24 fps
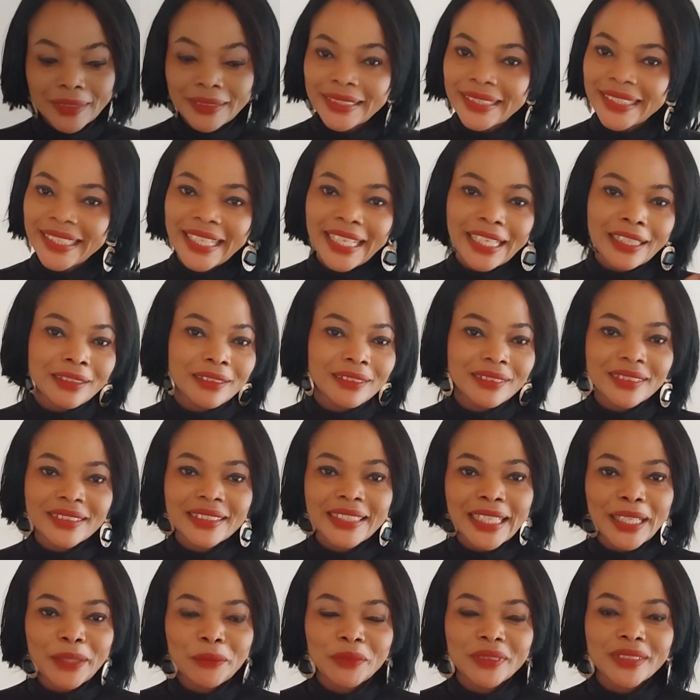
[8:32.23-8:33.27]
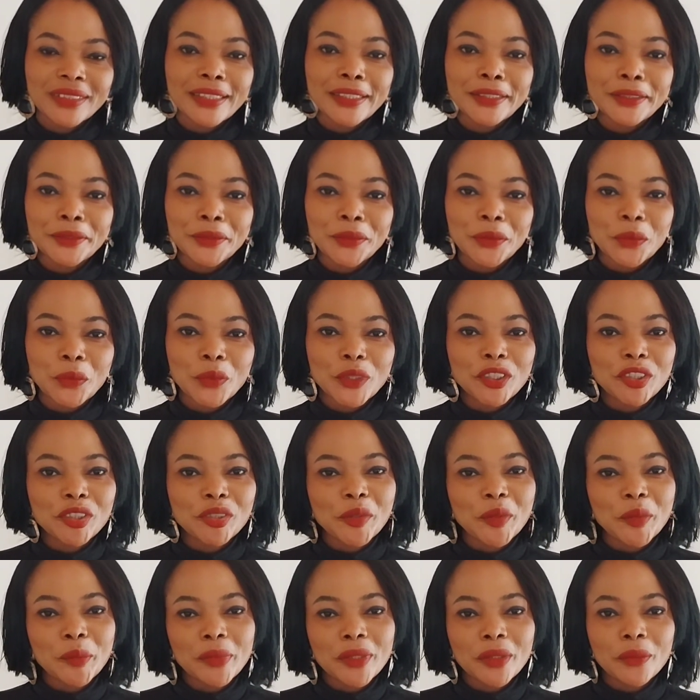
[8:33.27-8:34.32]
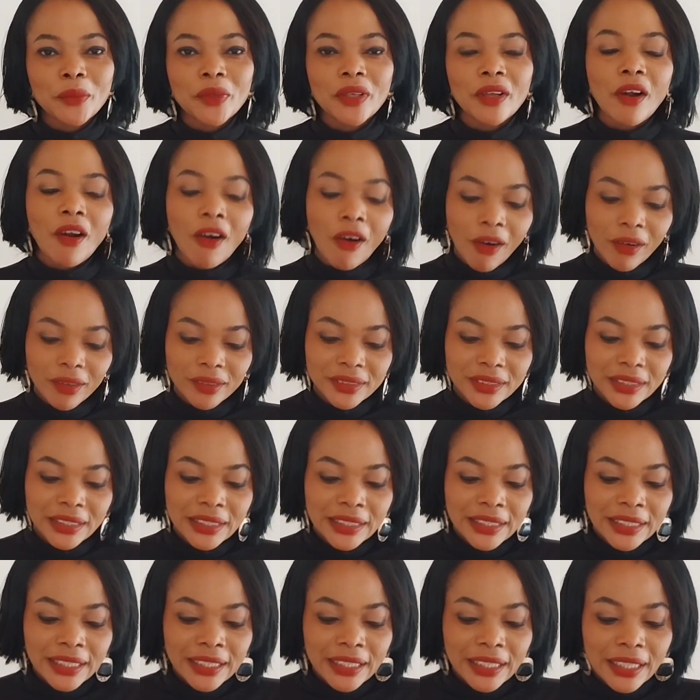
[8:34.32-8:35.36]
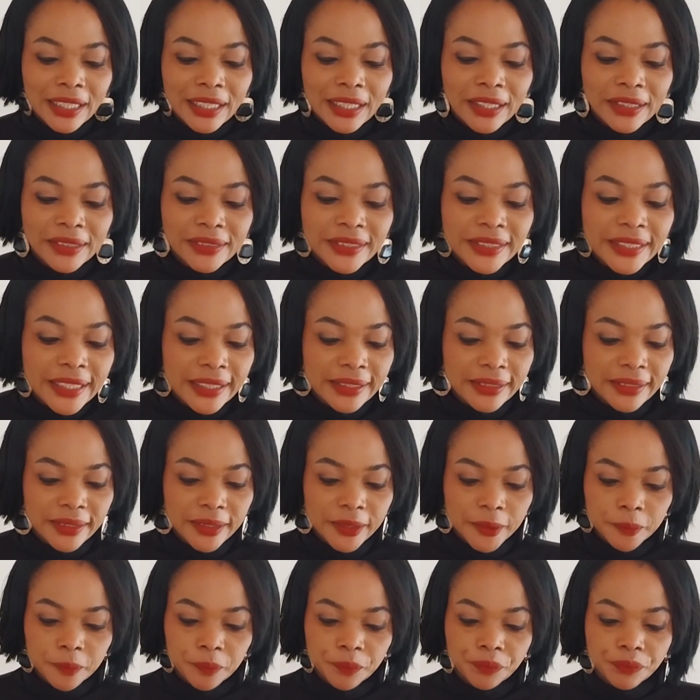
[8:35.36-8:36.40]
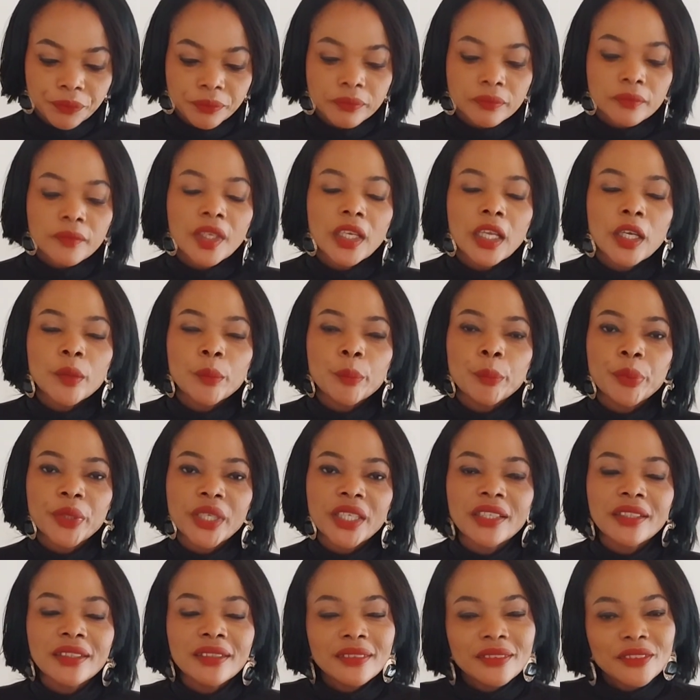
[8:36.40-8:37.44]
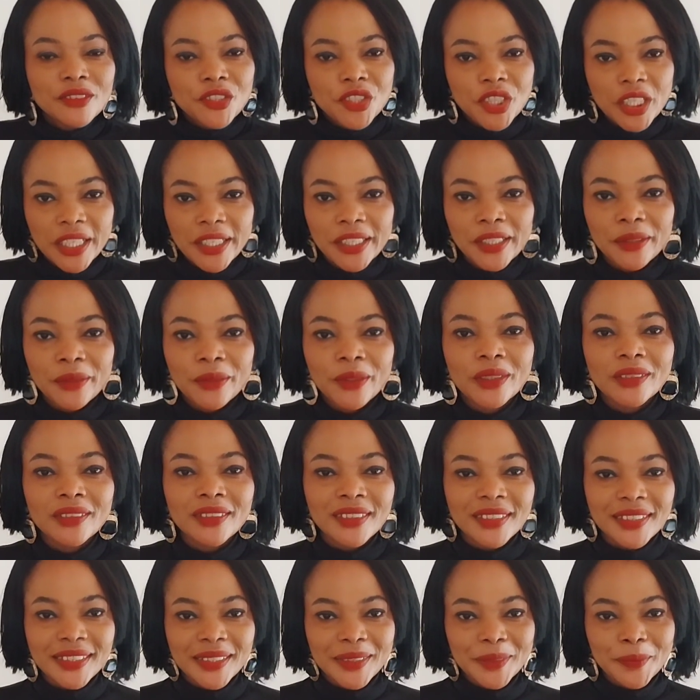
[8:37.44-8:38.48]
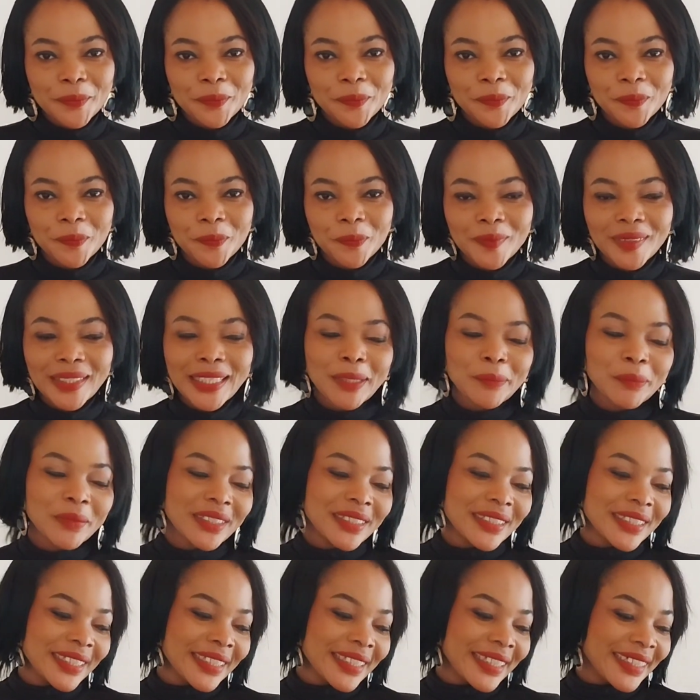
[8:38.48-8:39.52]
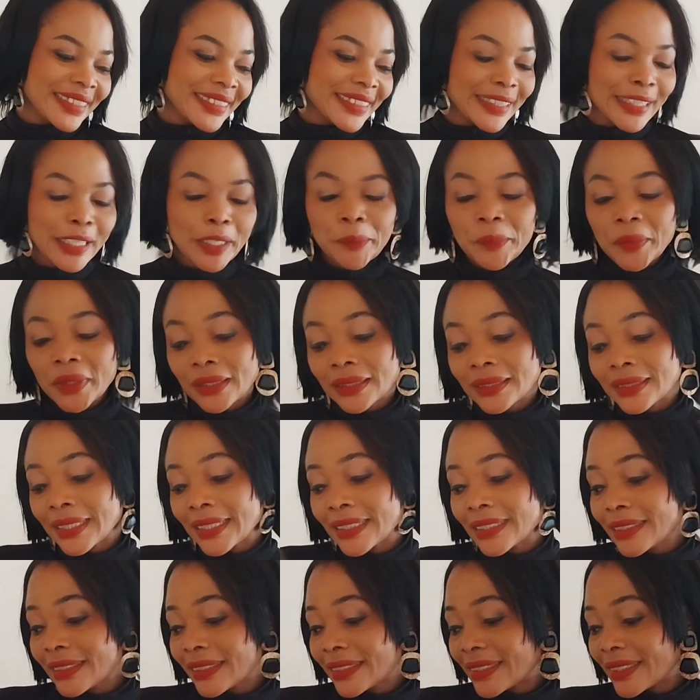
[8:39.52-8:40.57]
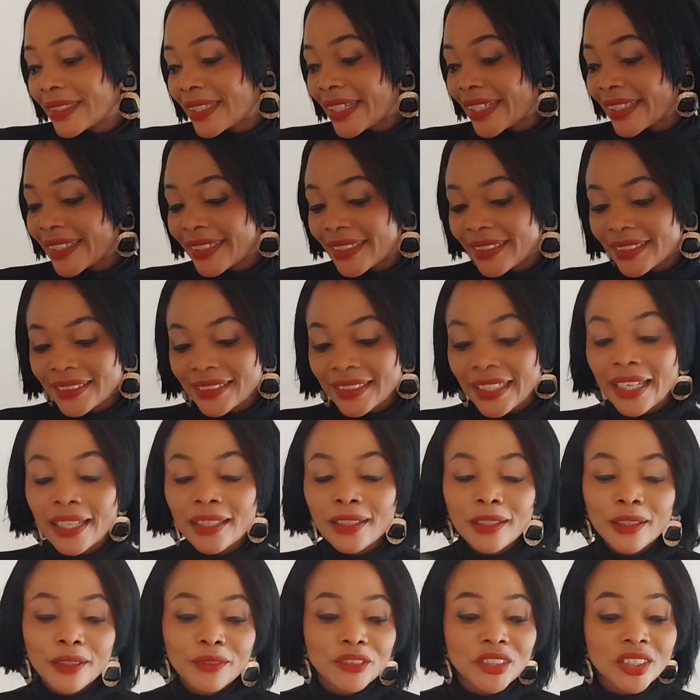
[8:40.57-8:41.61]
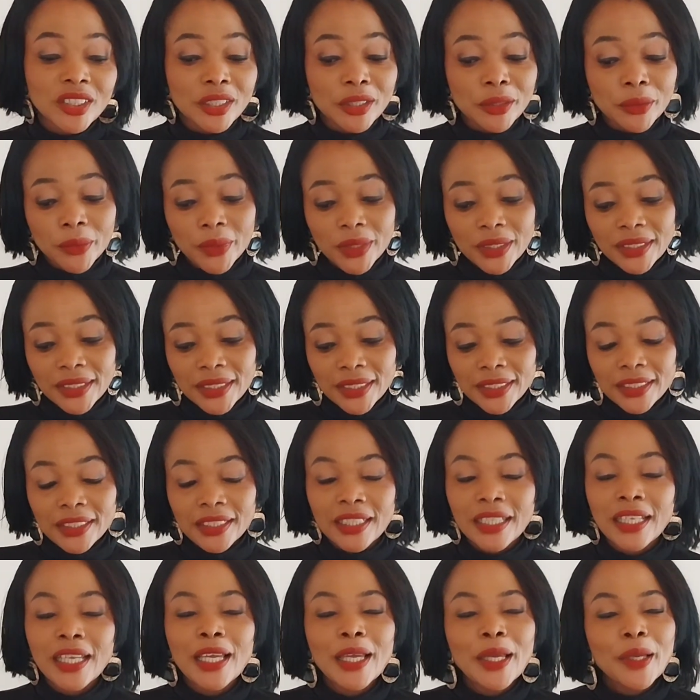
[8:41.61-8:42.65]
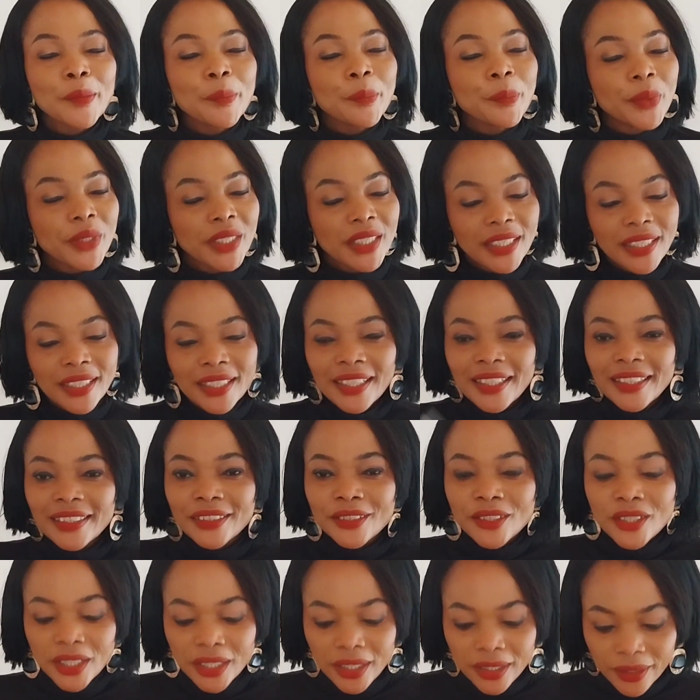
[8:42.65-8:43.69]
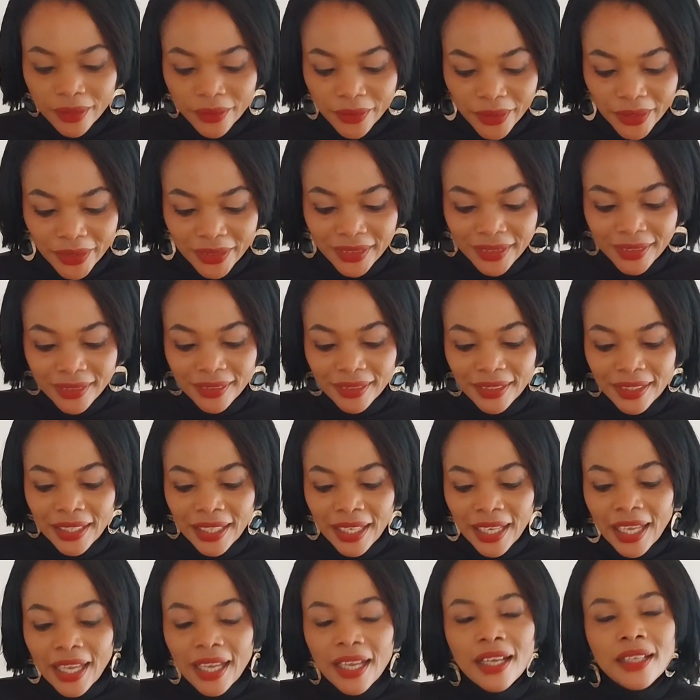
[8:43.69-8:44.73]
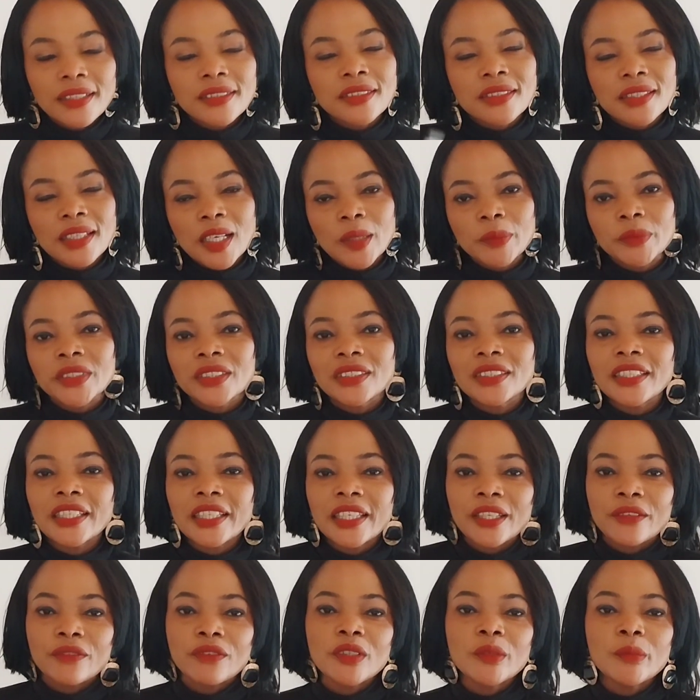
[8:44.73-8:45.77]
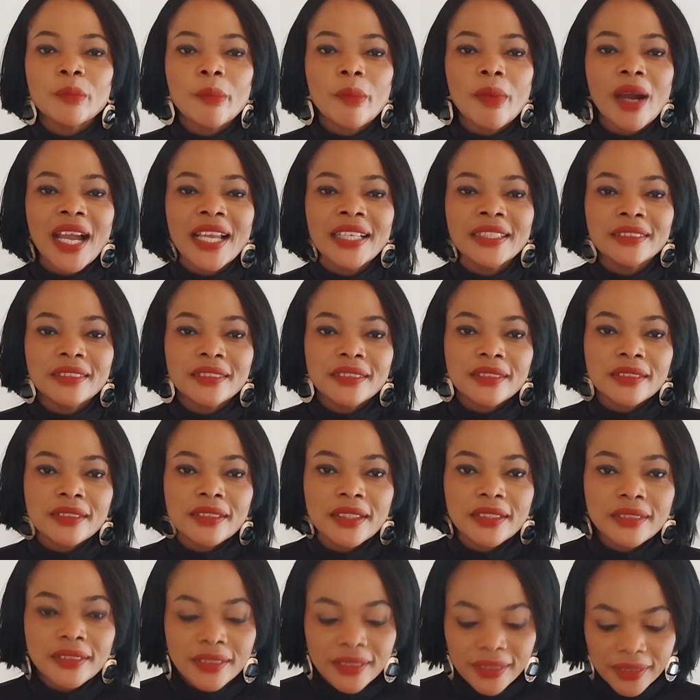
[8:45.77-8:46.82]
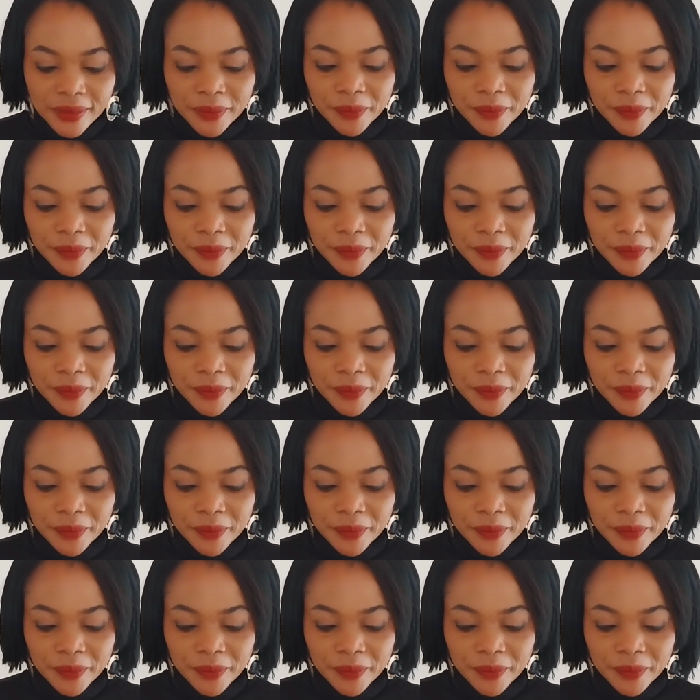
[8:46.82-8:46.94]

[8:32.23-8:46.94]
Okay, I lost count. I don't know which number we are. Uh, next, be generous let me say that again because I just like it. I love generosity. Be generous. Adapt the giving mindset.